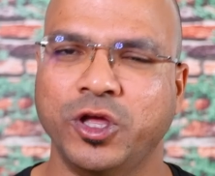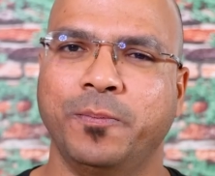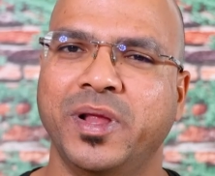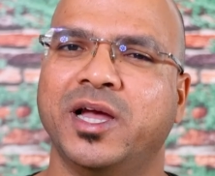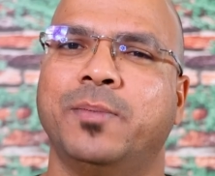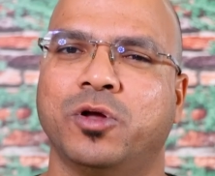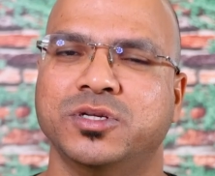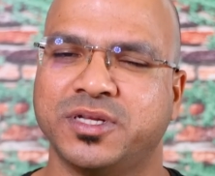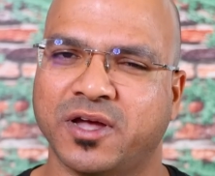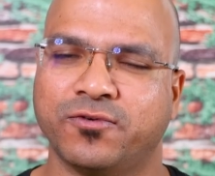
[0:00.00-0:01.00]
you're building a
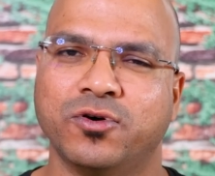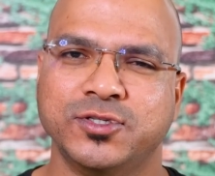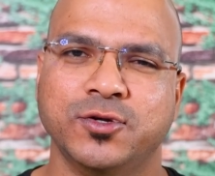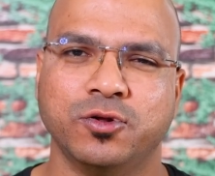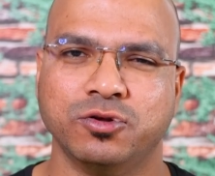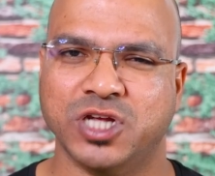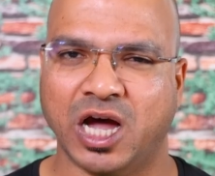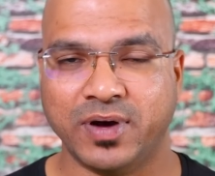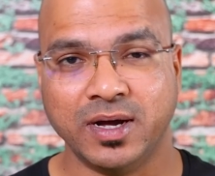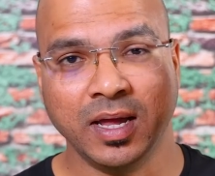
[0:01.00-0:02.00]
project, of course you know
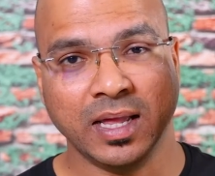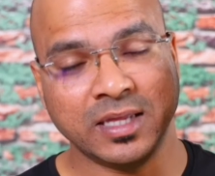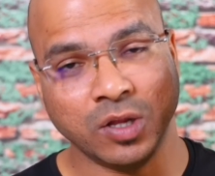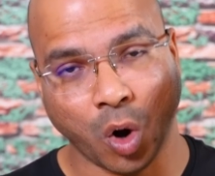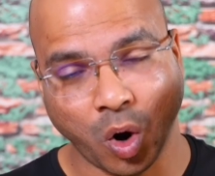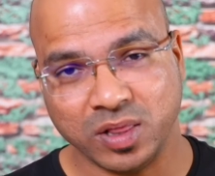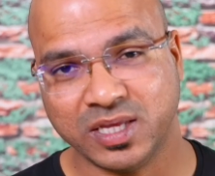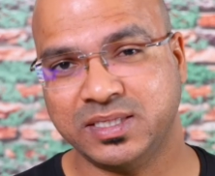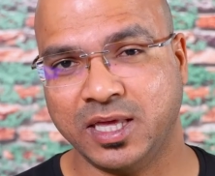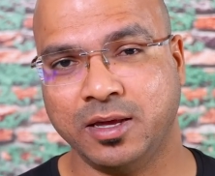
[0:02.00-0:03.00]
Java, then all
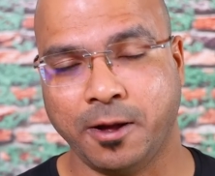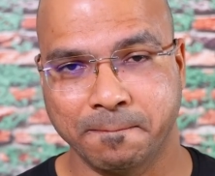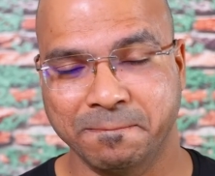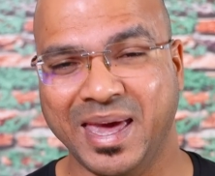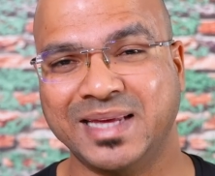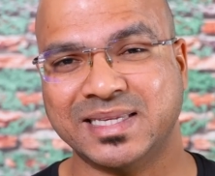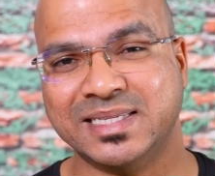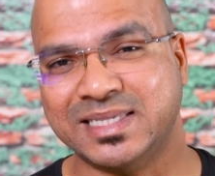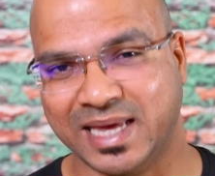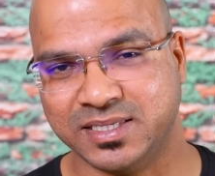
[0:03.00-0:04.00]
this thing makes
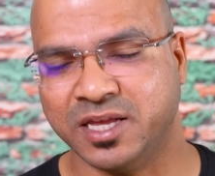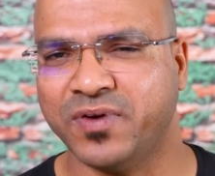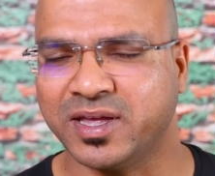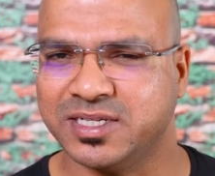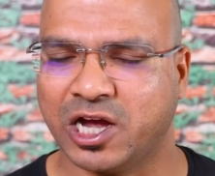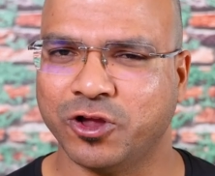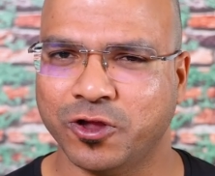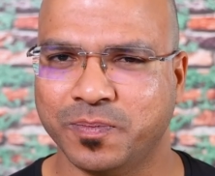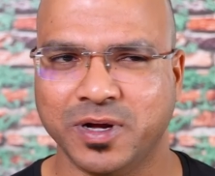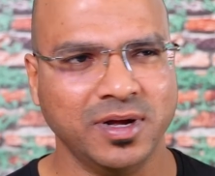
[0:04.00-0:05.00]
sense. In fact, as a Java
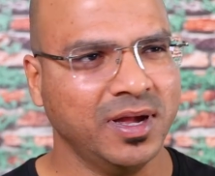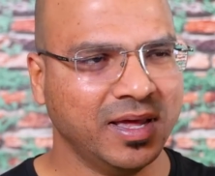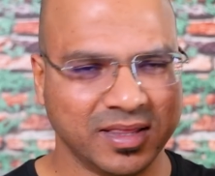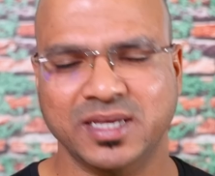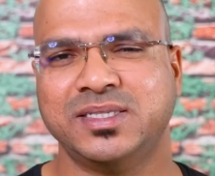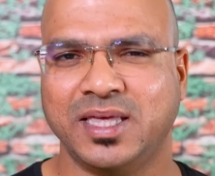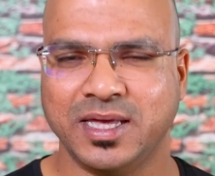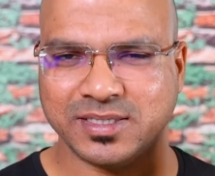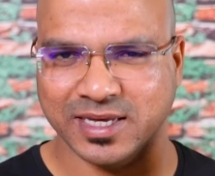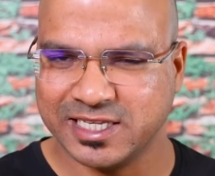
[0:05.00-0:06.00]
developer, this
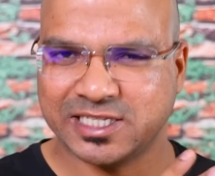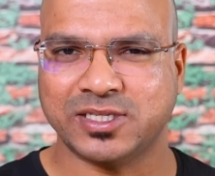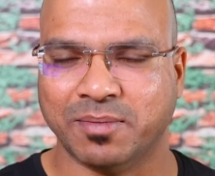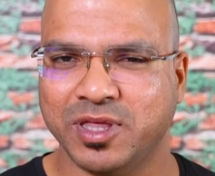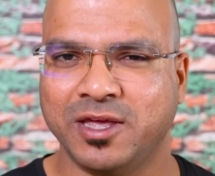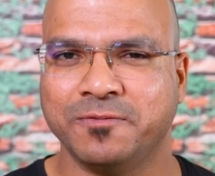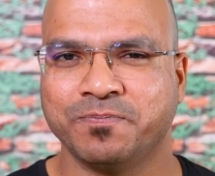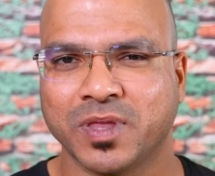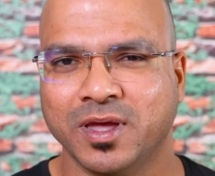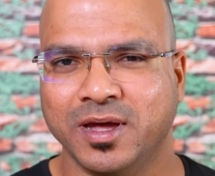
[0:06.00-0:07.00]
things is
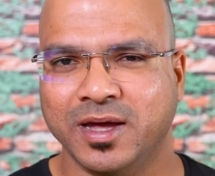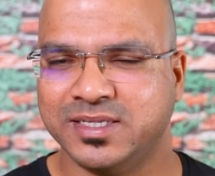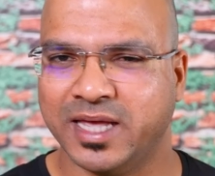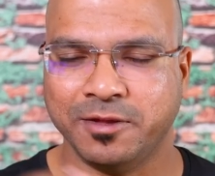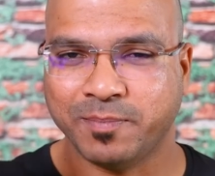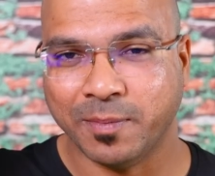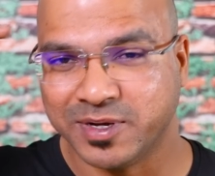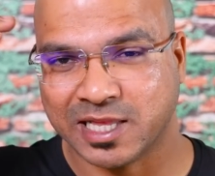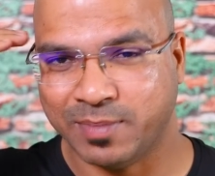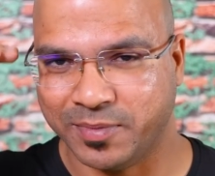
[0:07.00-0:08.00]
something is there in my
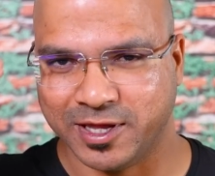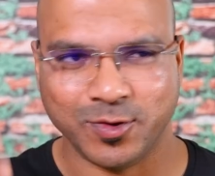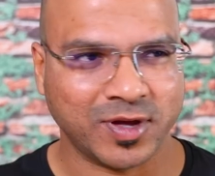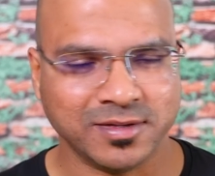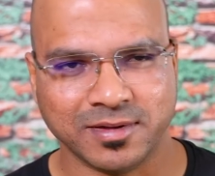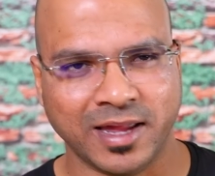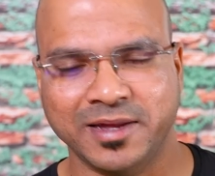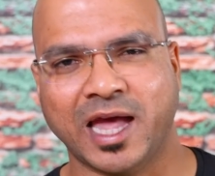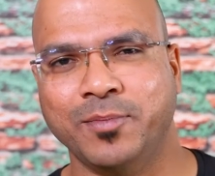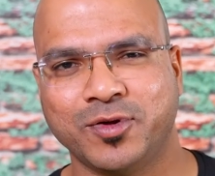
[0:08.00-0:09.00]
muscle memory. You can,
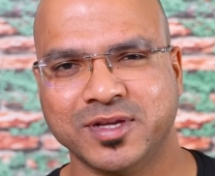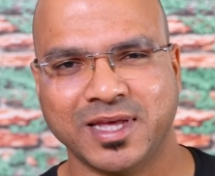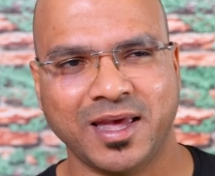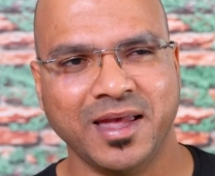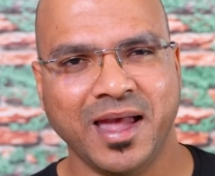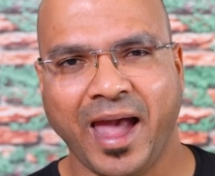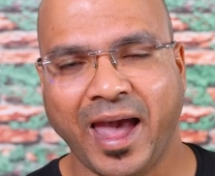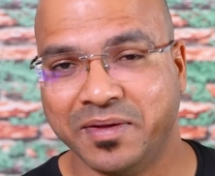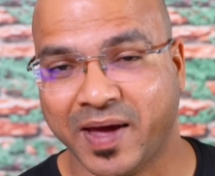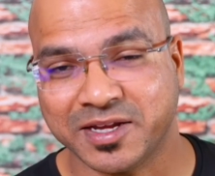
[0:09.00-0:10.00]
anytime you can say,
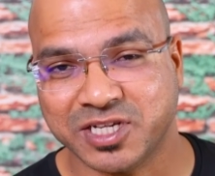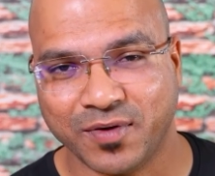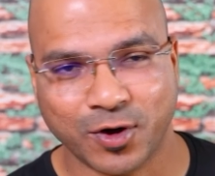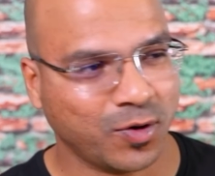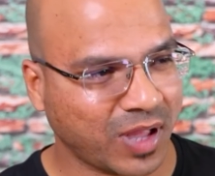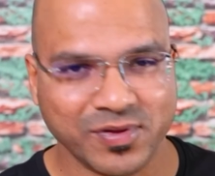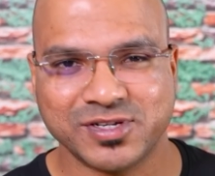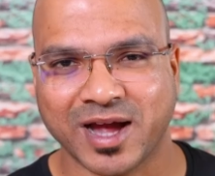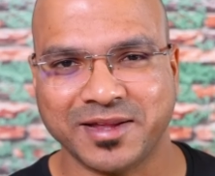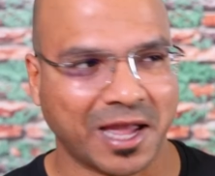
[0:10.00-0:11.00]
hey, write a Java code, I will
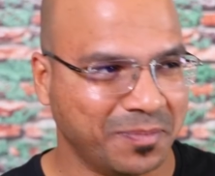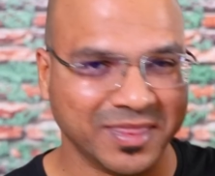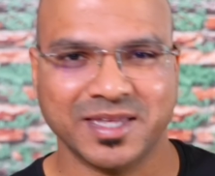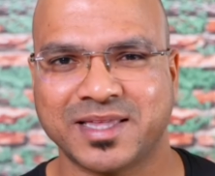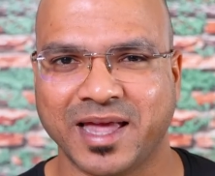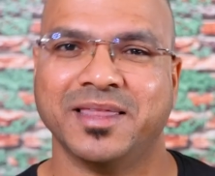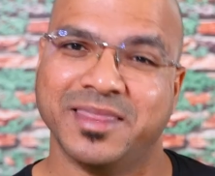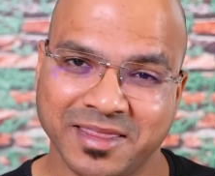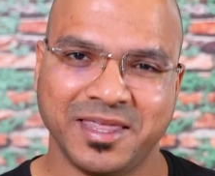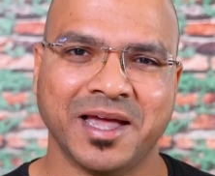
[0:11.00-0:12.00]
start typing this line and
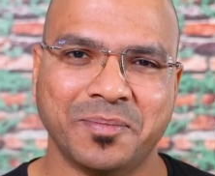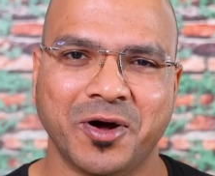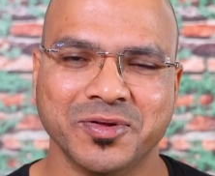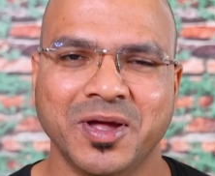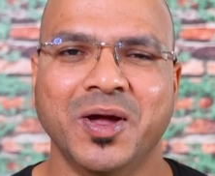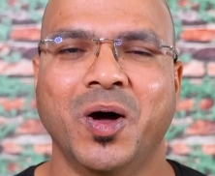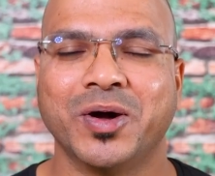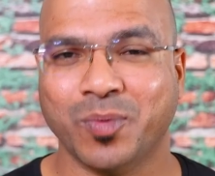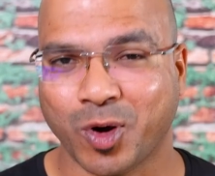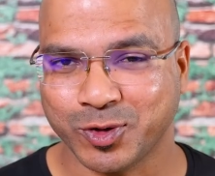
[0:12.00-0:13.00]
then think about,
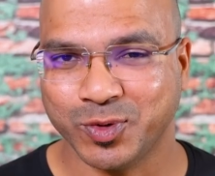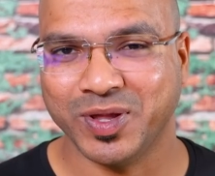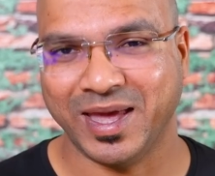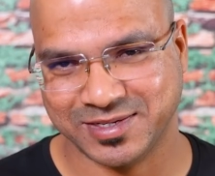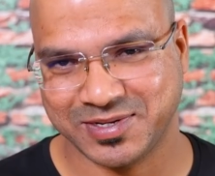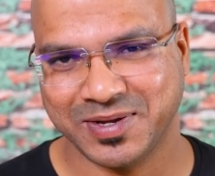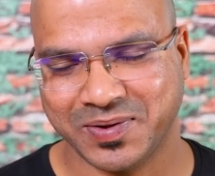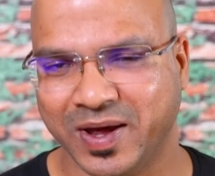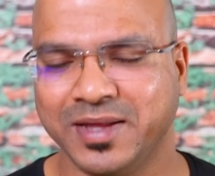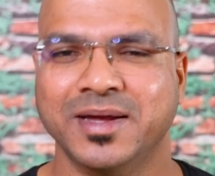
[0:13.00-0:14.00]
okay, what to do next,
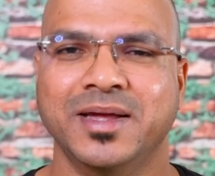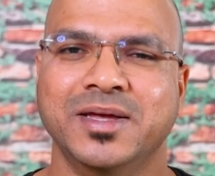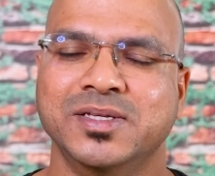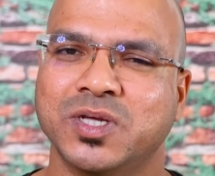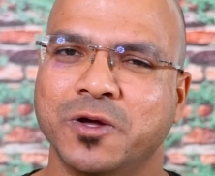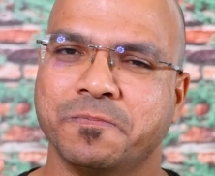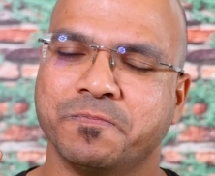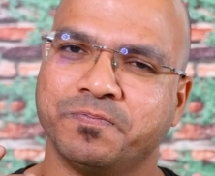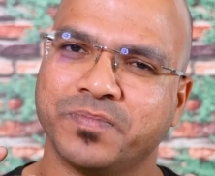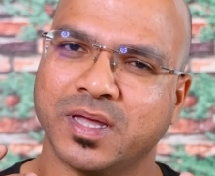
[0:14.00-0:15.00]
right?
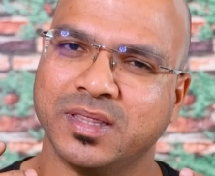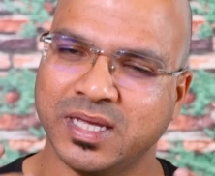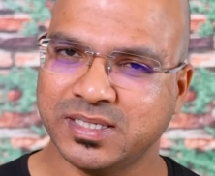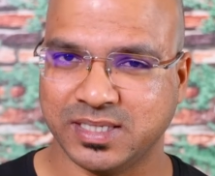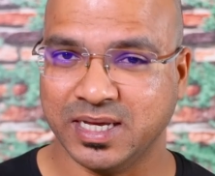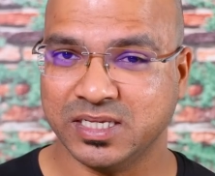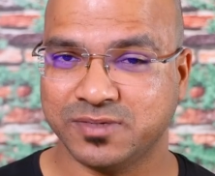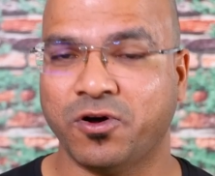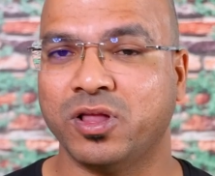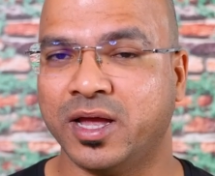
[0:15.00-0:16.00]
So this
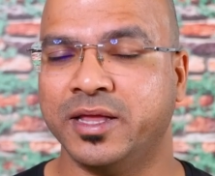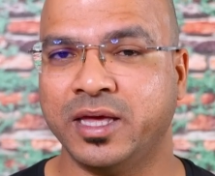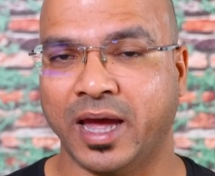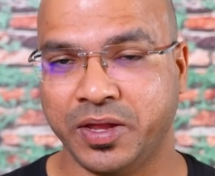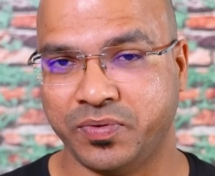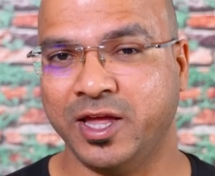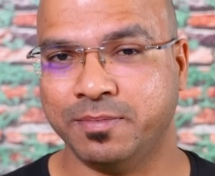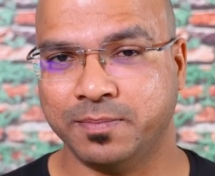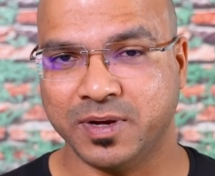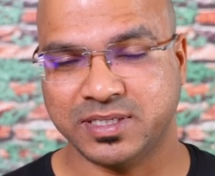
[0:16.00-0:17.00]
is for learning and training
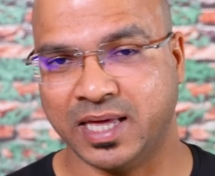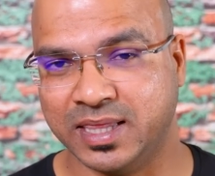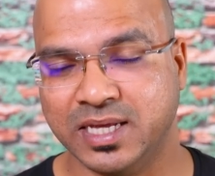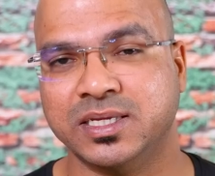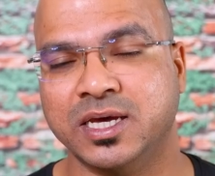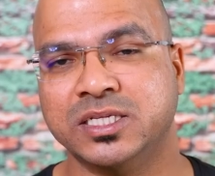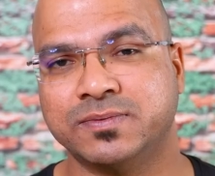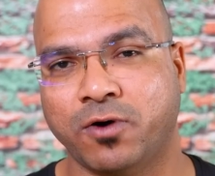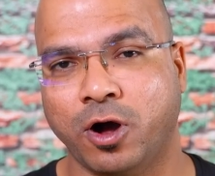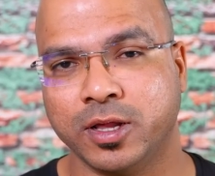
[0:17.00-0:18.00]
purpose, and this is
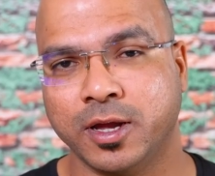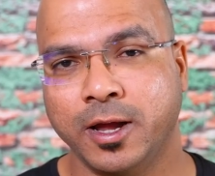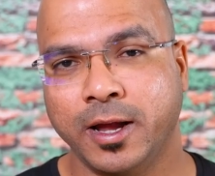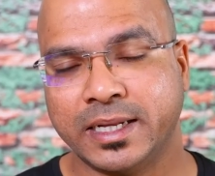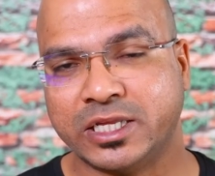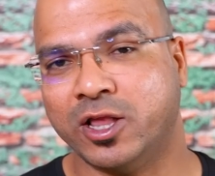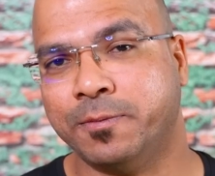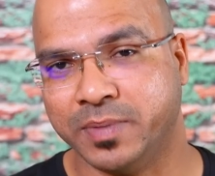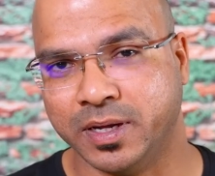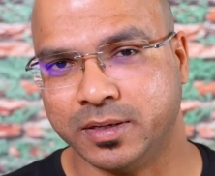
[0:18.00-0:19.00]
for
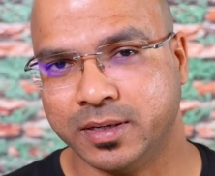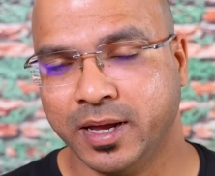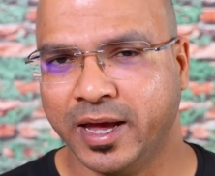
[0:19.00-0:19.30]
development.